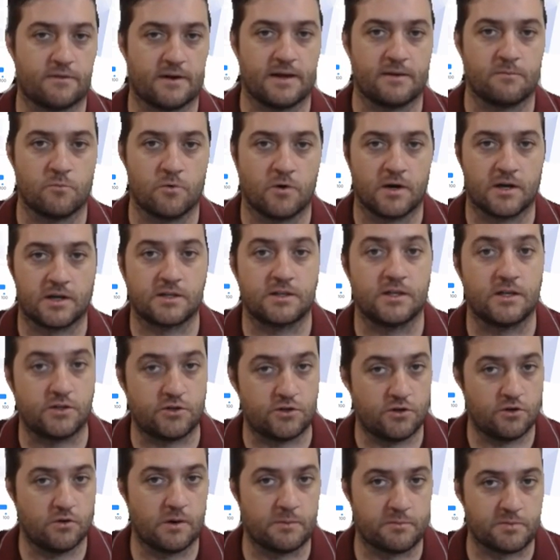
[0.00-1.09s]
framework that
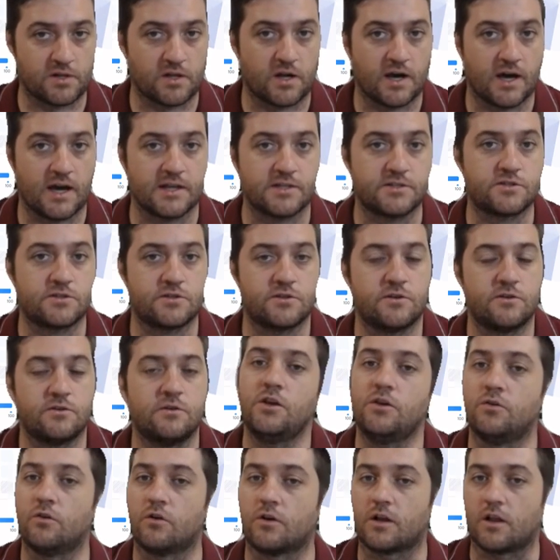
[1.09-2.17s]
you apply to
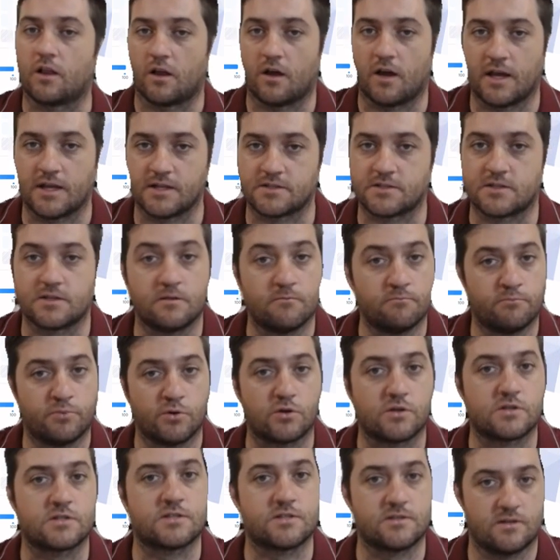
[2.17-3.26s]
your clients'
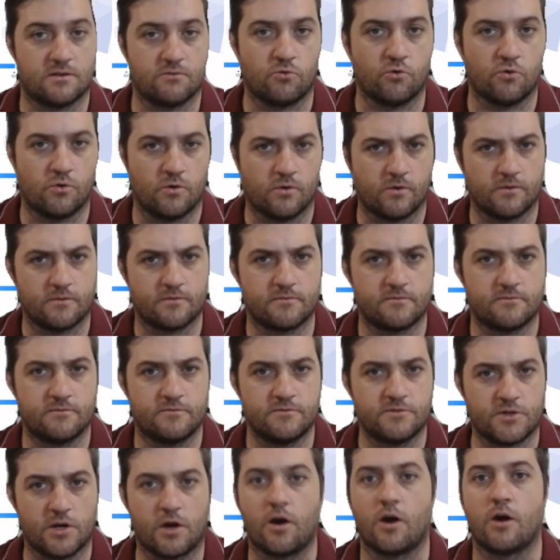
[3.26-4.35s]
books or
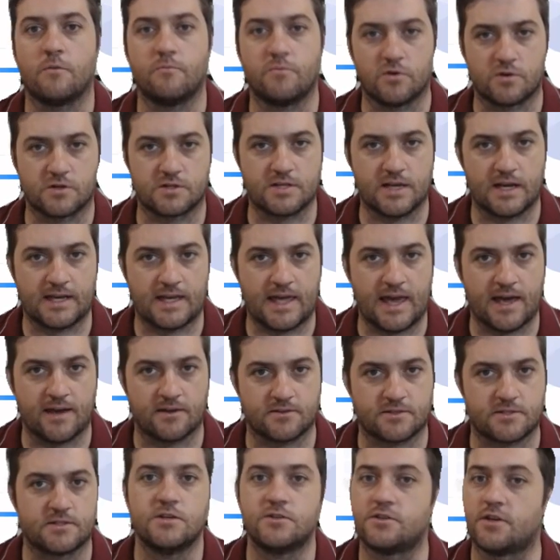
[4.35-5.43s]
Zoho Books
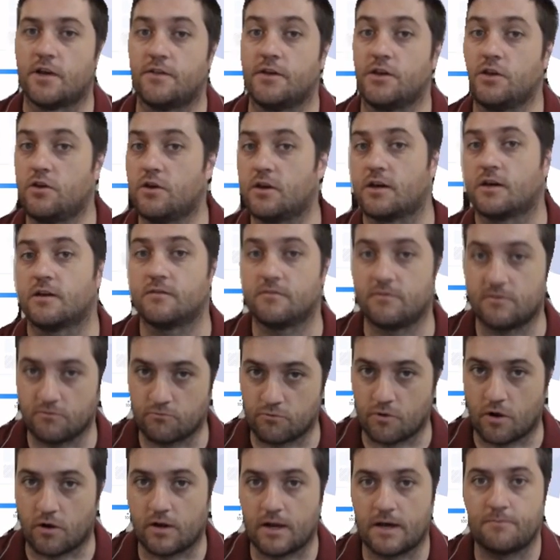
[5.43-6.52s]
accounts so that you can
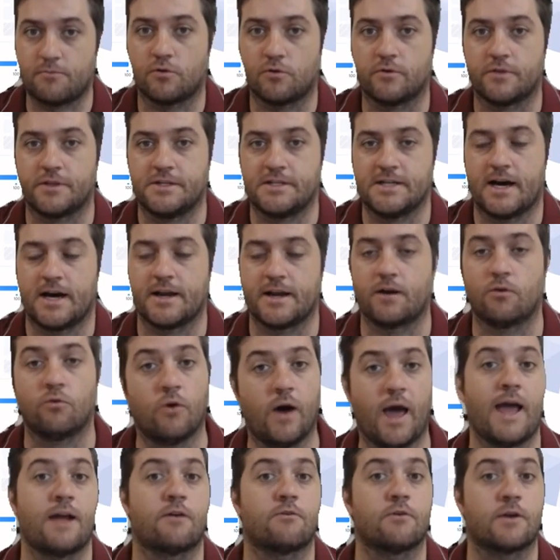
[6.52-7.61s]
roll up all the data
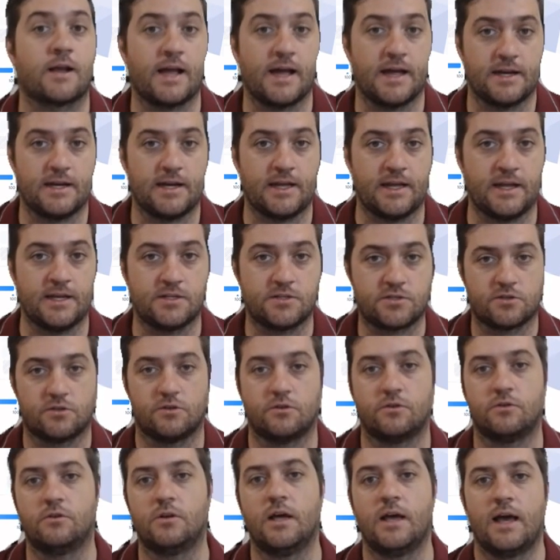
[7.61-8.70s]
or aggregate it
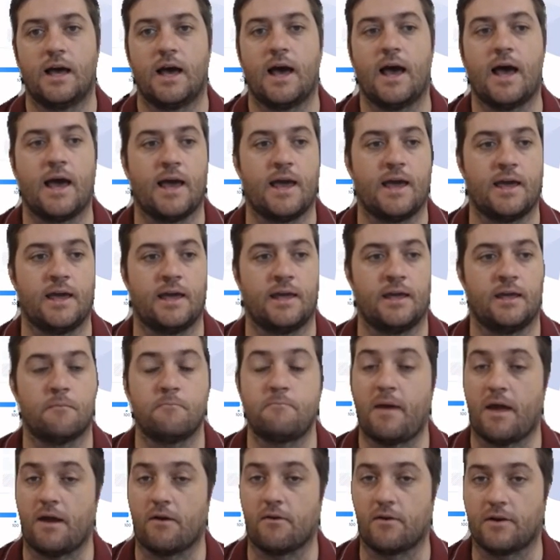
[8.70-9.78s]
into a
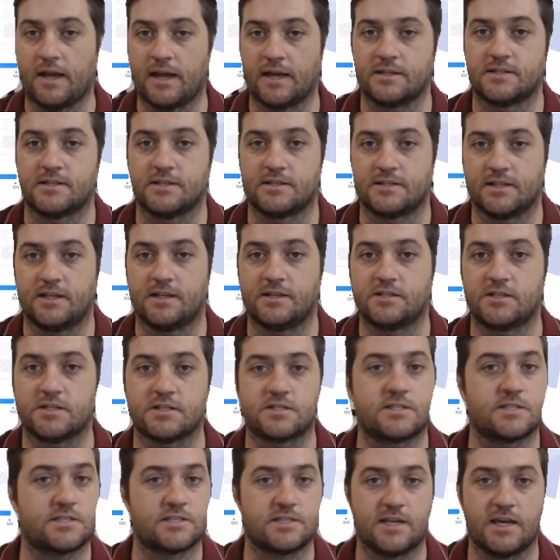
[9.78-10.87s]
parent entity
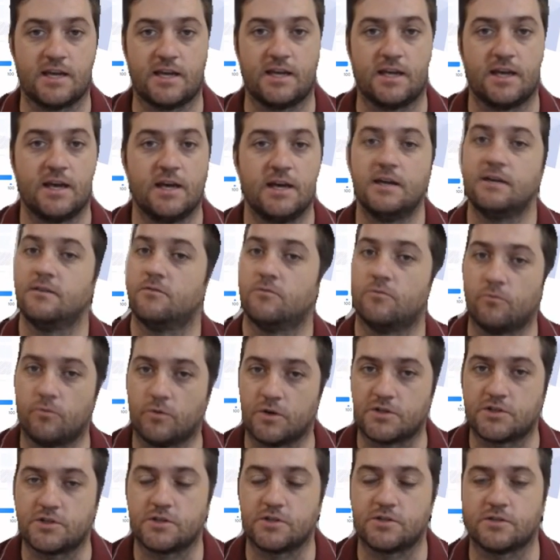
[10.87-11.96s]
just to see
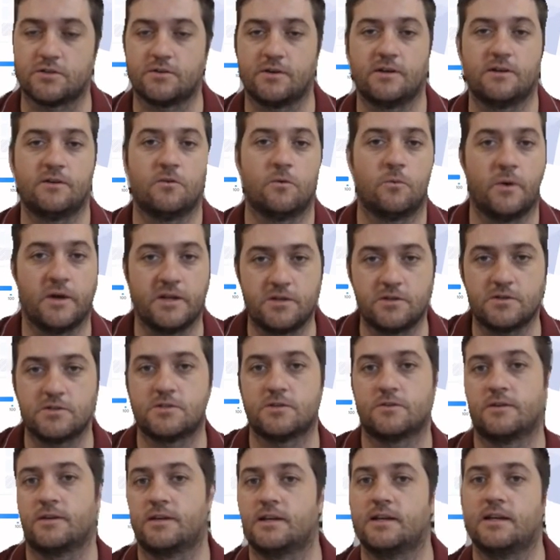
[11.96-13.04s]
what you're doing, when you're
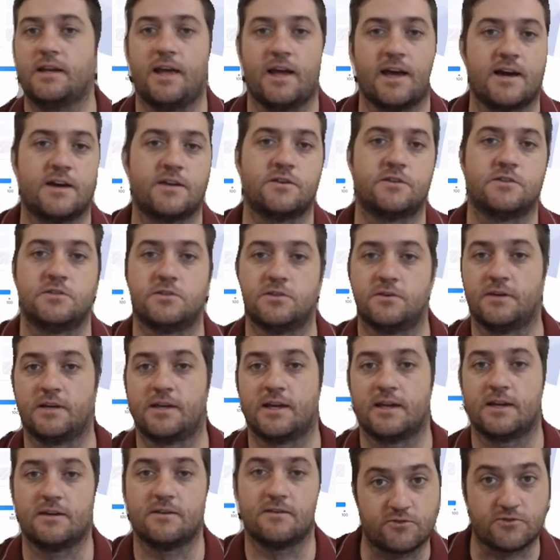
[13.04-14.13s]
doing it, how you're
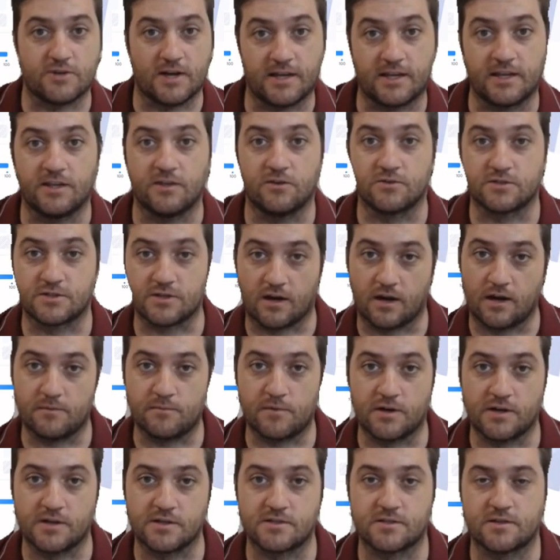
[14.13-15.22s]
doing it, tracking your time
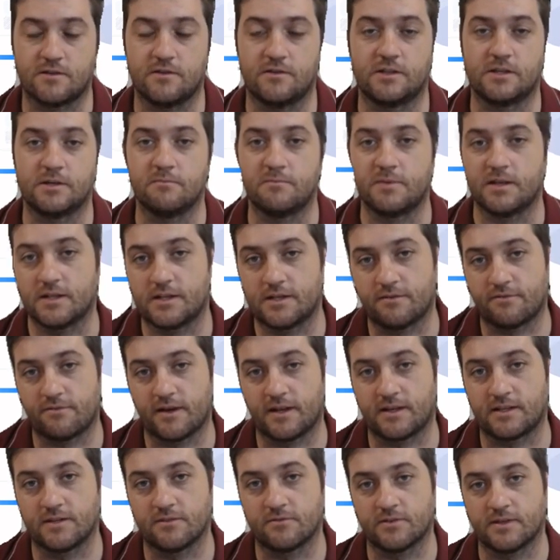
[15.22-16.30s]
on it so you can bill it
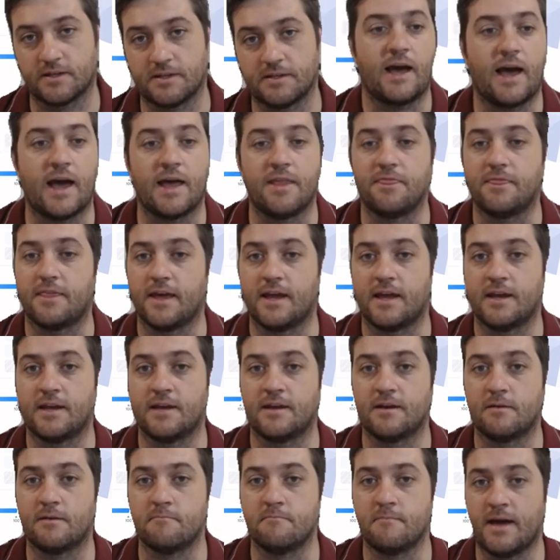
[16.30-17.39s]
effectively, and
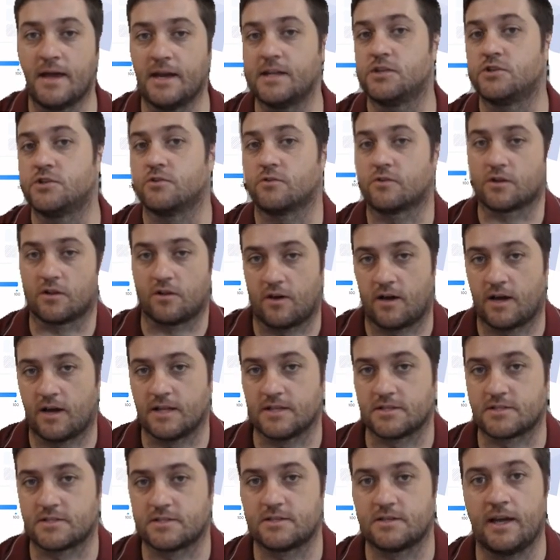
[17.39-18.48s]
then manage your
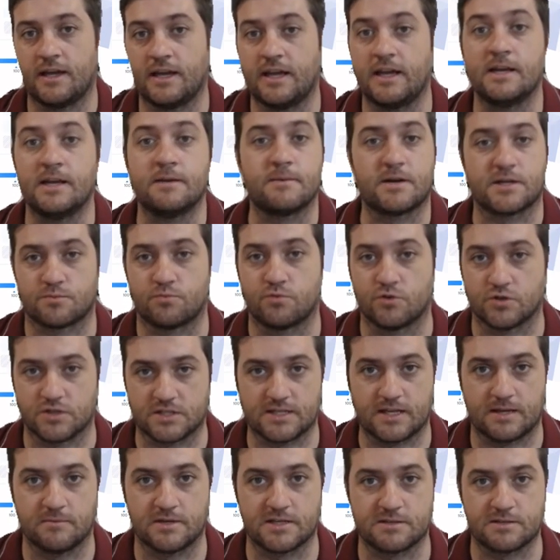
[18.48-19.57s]
clients in a much more
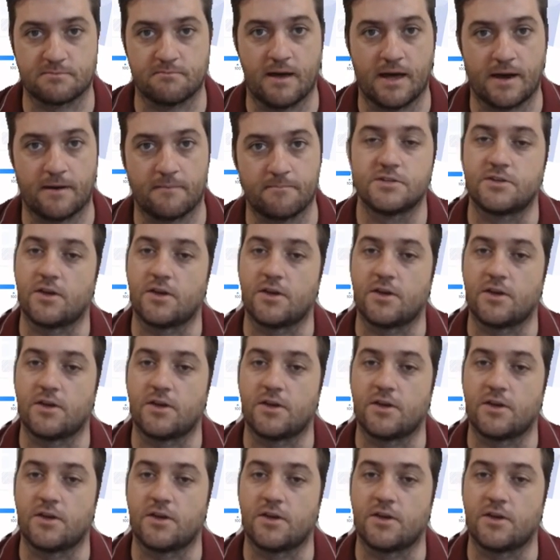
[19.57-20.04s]
seamless manner.